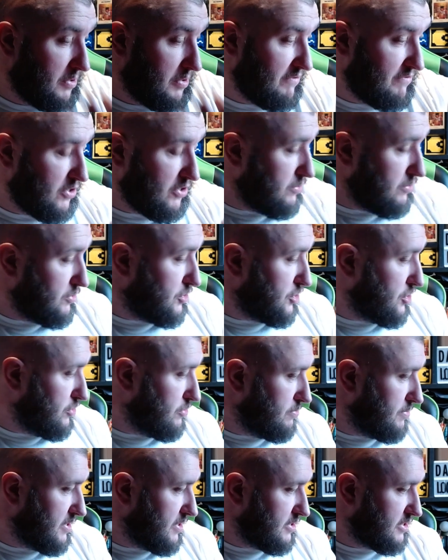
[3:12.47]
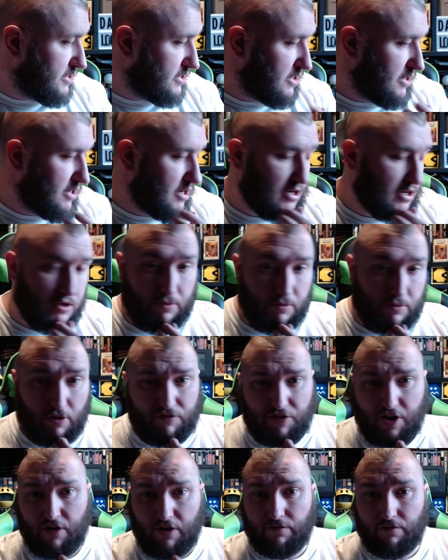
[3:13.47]
of YouTubers who I've
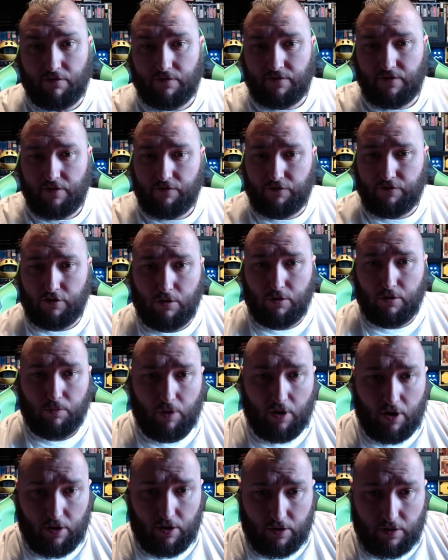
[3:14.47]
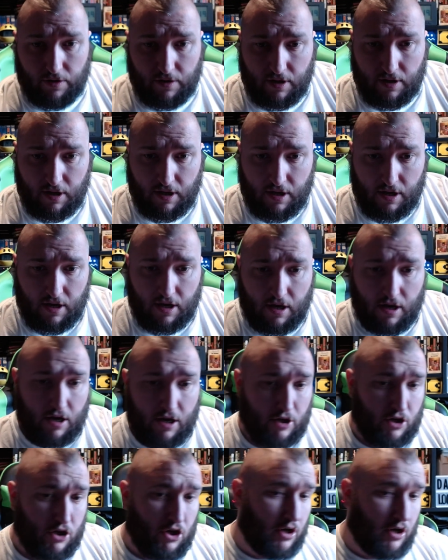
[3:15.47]
known for a while
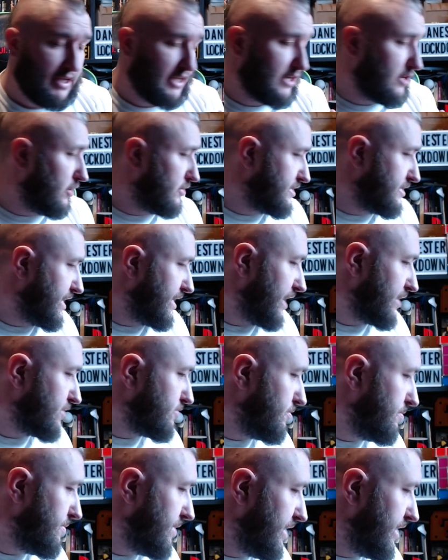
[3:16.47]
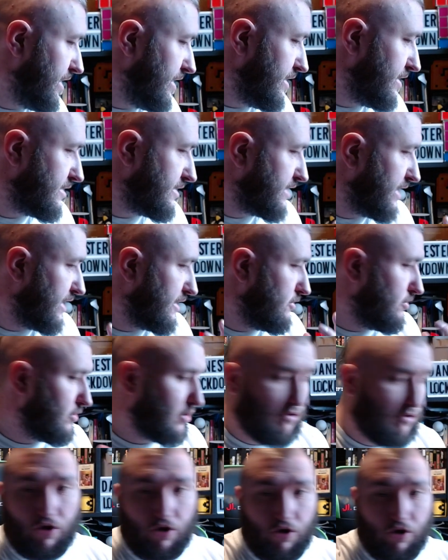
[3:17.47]
got in contact with me and said, look,
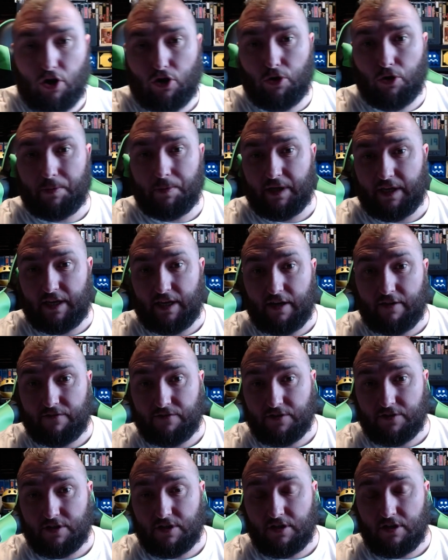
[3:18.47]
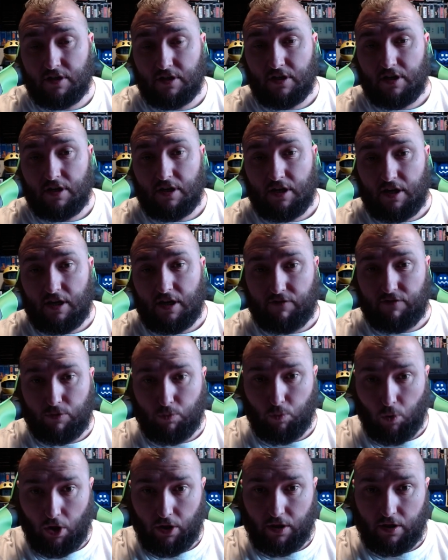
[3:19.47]
I've got a couple of gifts. If you
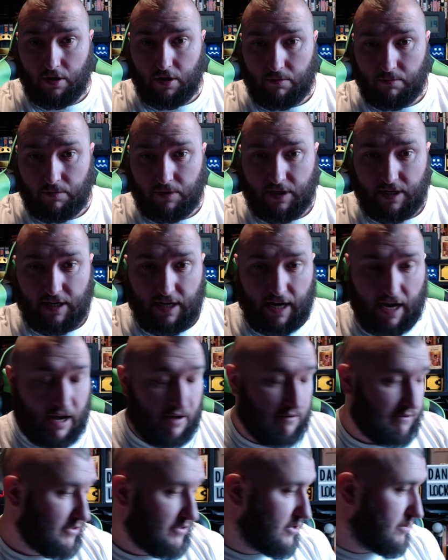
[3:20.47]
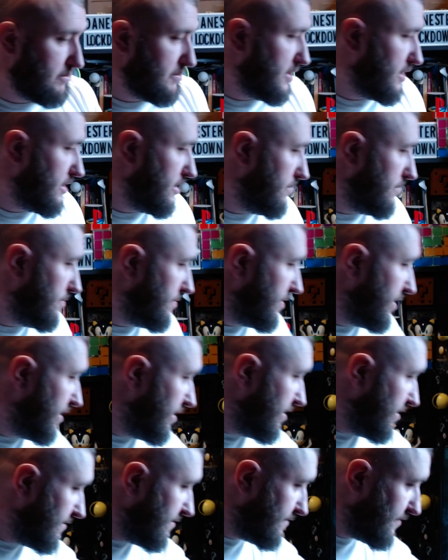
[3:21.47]
want them, you can have them.
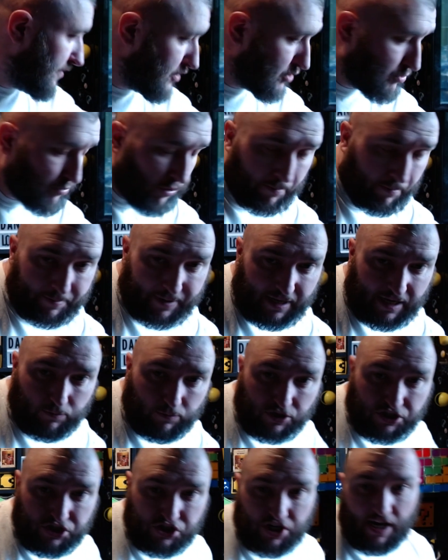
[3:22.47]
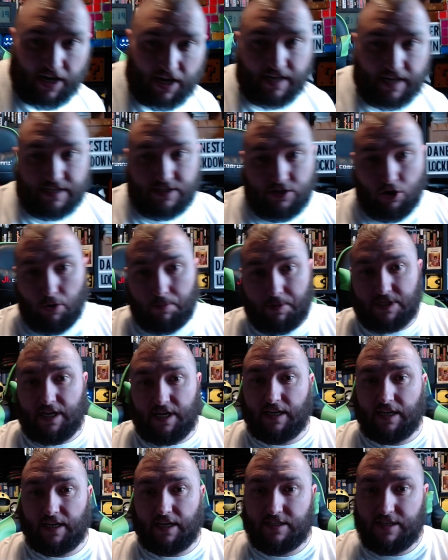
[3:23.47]
The first one being was Jay
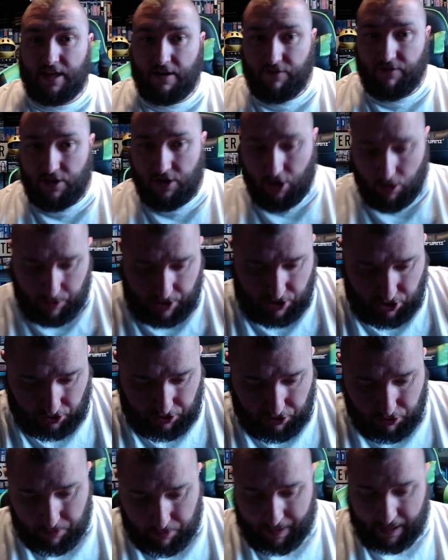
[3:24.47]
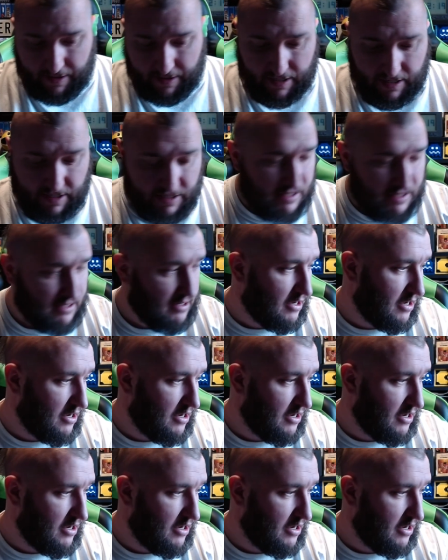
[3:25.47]
Cybersnake7, which I knew about this.